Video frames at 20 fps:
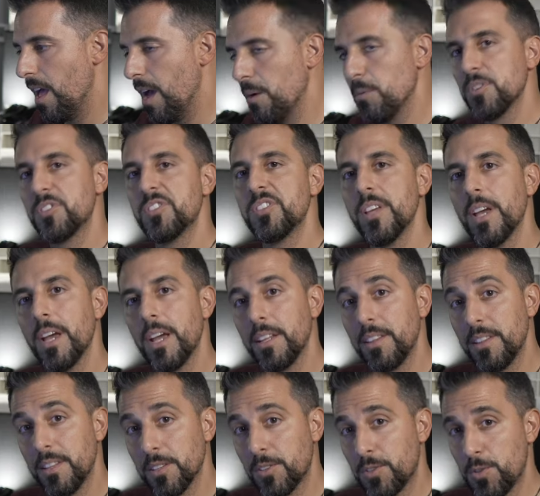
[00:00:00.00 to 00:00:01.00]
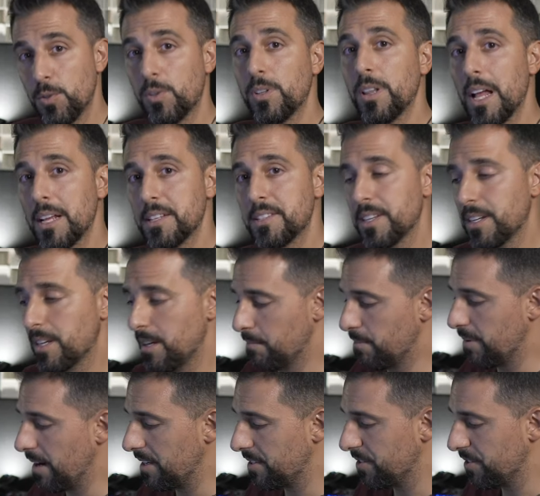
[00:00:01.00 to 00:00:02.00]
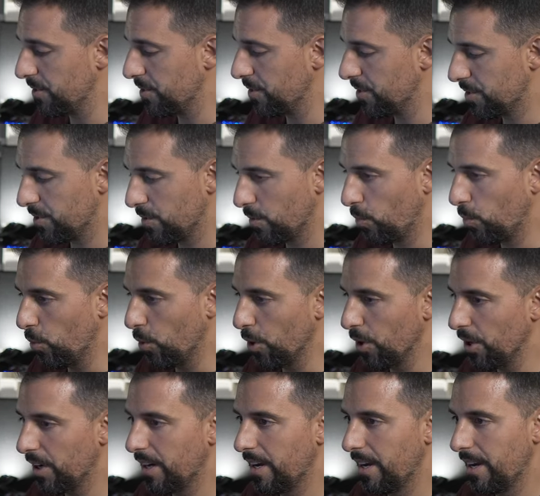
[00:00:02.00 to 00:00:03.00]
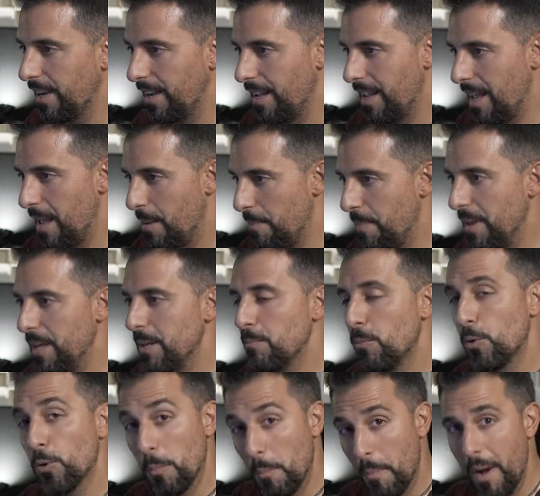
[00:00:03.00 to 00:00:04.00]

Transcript: I would say the two classic compressors work a bit more